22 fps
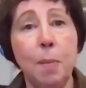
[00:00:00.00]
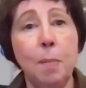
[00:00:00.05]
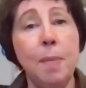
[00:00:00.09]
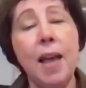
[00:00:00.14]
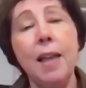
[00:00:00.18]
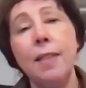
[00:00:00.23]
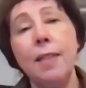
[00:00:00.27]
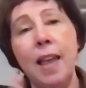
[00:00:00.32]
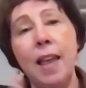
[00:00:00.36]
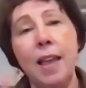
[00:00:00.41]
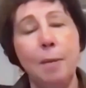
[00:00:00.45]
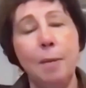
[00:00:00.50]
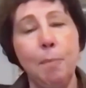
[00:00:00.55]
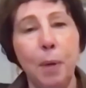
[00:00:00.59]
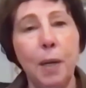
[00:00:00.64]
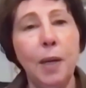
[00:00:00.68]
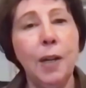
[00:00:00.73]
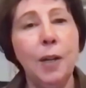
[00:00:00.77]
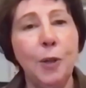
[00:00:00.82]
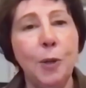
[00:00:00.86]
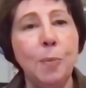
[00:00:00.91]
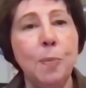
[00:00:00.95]
the methane
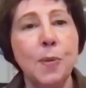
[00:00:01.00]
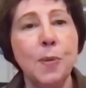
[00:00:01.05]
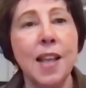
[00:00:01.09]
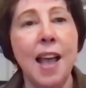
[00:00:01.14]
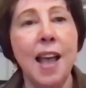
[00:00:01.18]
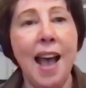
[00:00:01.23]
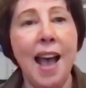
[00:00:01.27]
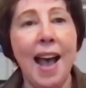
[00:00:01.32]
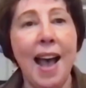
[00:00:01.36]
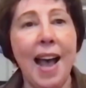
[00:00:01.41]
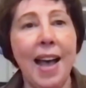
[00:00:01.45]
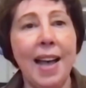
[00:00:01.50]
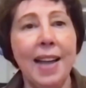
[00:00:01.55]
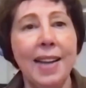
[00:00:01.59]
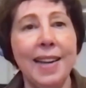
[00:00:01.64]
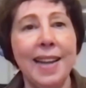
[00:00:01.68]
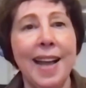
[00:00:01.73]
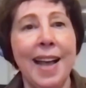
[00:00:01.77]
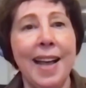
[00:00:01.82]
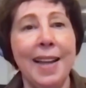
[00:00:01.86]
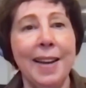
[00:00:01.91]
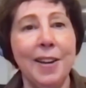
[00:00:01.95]
plumes
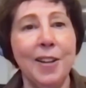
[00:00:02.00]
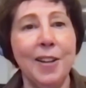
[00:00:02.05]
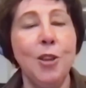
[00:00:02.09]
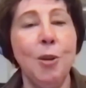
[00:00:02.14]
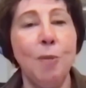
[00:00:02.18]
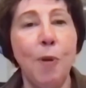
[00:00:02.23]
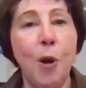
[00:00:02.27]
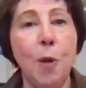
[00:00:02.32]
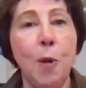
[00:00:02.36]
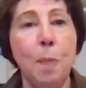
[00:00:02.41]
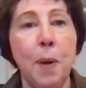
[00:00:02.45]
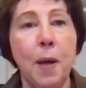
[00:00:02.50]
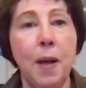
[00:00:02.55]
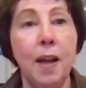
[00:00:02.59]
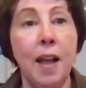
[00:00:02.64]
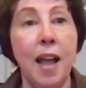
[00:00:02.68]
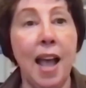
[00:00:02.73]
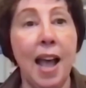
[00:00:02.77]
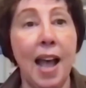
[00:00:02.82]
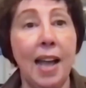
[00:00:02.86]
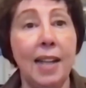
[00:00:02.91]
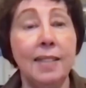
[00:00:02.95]
at
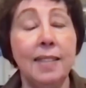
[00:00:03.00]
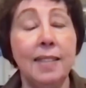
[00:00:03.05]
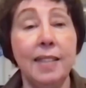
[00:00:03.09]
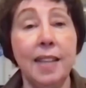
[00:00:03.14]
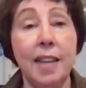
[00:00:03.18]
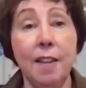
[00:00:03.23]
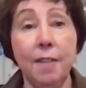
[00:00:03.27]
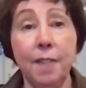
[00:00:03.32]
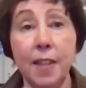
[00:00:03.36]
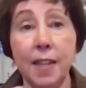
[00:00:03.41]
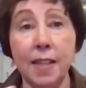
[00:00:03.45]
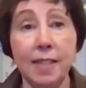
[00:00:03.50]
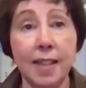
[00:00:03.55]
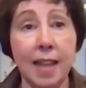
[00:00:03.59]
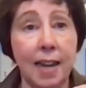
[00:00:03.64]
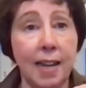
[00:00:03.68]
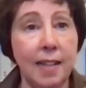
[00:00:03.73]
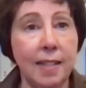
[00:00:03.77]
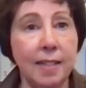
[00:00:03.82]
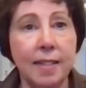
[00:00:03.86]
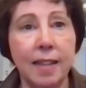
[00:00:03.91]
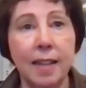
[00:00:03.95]
Europa and see if there's
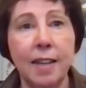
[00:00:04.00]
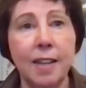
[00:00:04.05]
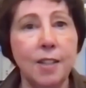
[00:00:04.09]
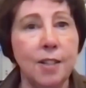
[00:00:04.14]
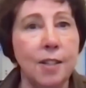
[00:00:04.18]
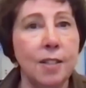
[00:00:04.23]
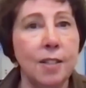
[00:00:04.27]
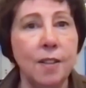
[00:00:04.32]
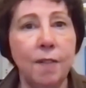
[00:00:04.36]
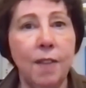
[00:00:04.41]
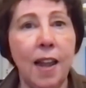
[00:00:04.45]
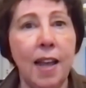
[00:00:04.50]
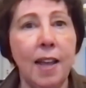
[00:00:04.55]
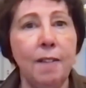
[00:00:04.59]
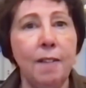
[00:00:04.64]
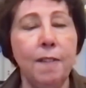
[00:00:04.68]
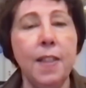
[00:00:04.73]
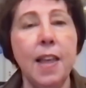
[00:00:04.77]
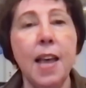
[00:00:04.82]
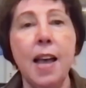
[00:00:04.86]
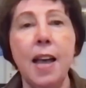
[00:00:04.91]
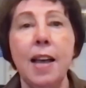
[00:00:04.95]
any signatures of
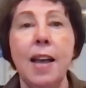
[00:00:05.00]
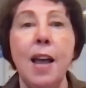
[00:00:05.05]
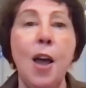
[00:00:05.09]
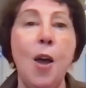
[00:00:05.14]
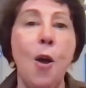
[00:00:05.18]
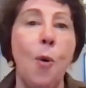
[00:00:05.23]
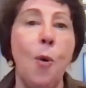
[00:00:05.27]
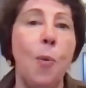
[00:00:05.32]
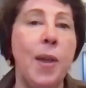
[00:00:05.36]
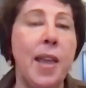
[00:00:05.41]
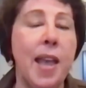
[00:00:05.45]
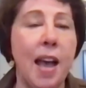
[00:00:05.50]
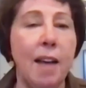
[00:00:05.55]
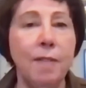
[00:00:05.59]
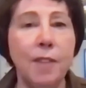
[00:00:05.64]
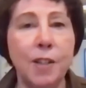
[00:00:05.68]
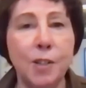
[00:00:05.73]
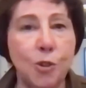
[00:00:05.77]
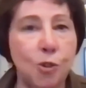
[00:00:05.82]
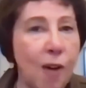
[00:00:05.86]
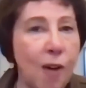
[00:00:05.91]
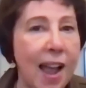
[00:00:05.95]
life there. We have
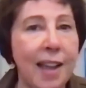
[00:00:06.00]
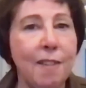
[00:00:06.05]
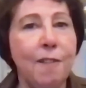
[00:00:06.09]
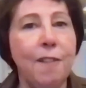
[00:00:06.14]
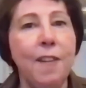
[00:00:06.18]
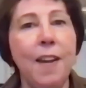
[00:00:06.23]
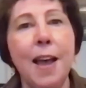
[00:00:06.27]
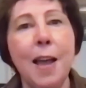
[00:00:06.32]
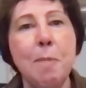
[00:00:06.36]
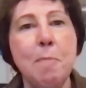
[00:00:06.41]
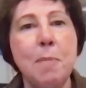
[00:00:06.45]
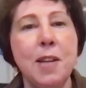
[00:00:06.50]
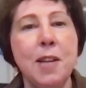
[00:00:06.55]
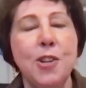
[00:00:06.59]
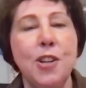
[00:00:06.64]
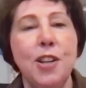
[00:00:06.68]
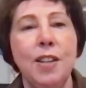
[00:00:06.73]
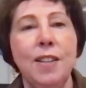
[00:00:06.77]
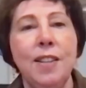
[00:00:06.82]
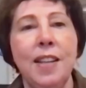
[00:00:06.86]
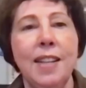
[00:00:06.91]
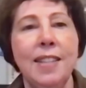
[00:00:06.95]
a Dragonfly
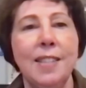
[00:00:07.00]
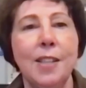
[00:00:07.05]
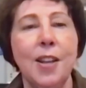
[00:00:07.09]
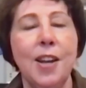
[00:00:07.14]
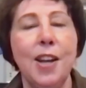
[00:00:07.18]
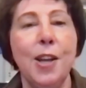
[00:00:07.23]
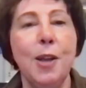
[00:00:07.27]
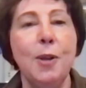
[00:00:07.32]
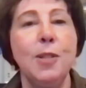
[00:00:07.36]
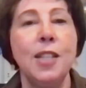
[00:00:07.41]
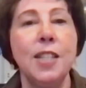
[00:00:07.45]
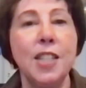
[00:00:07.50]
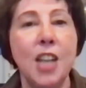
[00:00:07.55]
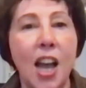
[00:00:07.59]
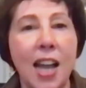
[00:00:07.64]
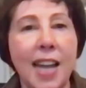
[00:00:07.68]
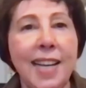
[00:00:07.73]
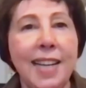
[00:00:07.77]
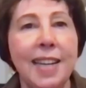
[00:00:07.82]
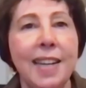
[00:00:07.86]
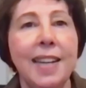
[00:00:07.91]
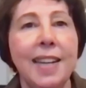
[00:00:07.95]
mission that's going to go to
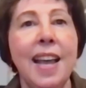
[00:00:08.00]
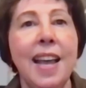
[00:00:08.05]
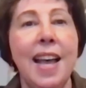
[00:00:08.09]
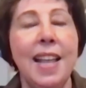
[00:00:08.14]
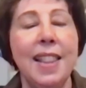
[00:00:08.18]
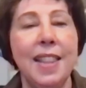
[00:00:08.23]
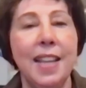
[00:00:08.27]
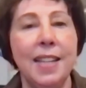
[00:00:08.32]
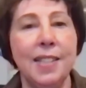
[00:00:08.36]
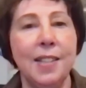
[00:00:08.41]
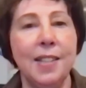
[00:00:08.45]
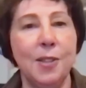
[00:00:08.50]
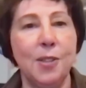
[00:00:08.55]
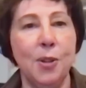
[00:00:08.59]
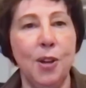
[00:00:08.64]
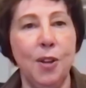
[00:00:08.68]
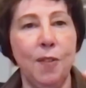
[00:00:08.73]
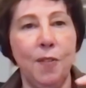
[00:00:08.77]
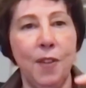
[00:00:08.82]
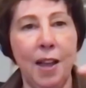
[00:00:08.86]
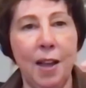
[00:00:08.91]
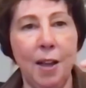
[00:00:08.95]
Titan. That's a sort
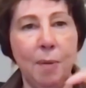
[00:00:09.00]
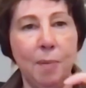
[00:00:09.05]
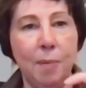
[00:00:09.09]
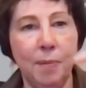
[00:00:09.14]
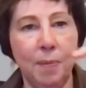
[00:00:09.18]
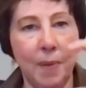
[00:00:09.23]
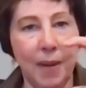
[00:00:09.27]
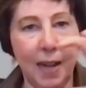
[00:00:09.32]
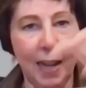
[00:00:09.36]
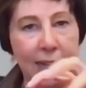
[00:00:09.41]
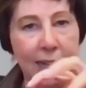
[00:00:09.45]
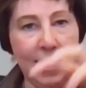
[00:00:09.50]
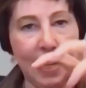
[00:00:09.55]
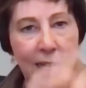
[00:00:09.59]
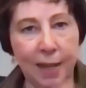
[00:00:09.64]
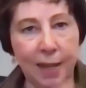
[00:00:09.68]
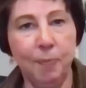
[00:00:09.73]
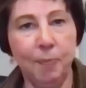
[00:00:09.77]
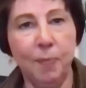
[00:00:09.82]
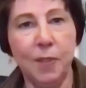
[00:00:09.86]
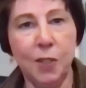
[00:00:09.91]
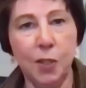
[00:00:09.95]
of
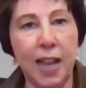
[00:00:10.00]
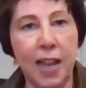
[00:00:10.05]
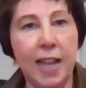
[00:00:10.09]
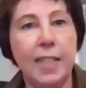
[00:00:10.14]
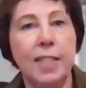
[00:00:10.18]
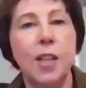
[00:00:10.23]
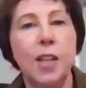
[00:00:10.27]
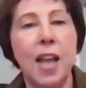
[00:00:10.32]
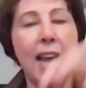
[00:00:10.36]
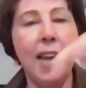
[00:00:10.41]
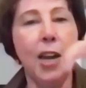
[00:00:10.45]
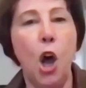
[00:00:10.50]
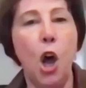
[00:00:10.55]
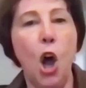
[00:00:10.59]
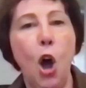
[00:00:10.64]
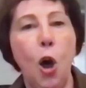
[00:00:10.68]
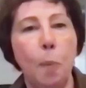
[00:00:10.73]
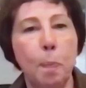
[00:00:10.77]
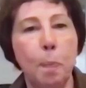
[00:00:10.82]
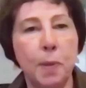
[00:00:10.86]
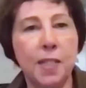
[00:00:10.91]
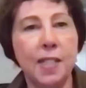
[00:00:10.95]
it kind of
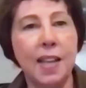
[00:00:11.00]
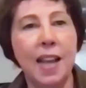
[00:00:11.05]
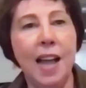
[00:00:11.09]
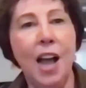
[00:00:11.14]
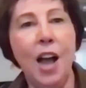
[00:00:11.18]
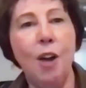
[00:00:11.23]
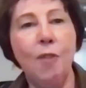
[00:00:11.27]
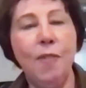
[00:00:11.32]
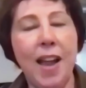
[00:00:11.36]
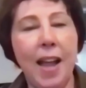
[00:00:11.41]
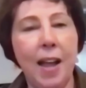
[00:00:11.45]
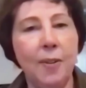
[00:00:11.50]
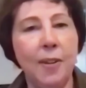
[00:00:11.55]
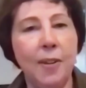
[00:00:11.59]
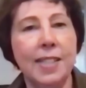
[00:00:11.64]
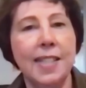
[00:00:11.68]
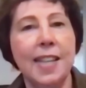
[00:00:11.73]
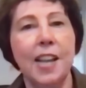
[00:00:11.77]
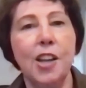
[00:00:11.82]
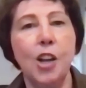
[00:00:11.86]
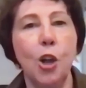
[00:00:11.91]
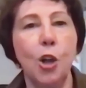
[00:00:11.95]
hops around.
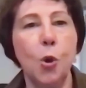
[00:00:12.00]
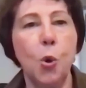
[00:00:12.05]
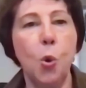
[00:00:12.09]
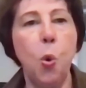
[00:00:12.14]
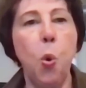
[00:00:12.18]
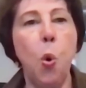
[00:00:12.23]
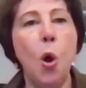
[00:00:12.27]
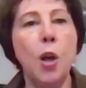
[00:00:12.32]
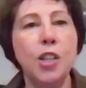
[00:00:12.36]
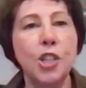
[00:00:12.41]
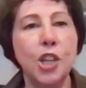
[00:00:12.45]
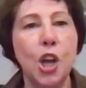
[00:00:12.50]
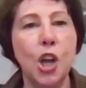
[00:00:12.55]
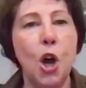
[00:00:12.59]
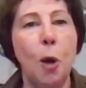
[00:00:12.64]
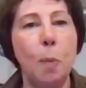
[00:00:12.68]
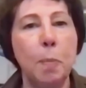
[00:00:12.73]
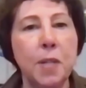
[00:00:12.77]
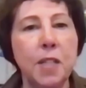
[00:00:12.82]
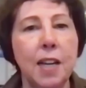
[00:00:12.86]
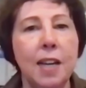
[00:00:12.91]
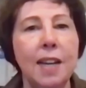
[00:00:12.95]
It's like a
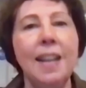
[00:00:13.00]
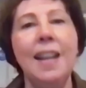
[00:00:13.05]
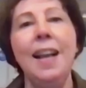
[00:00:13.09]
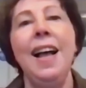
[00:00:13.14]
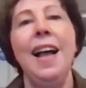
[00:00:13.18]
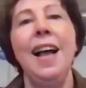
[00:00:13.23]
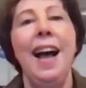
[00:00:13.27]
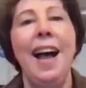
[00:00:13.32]
quadcopter,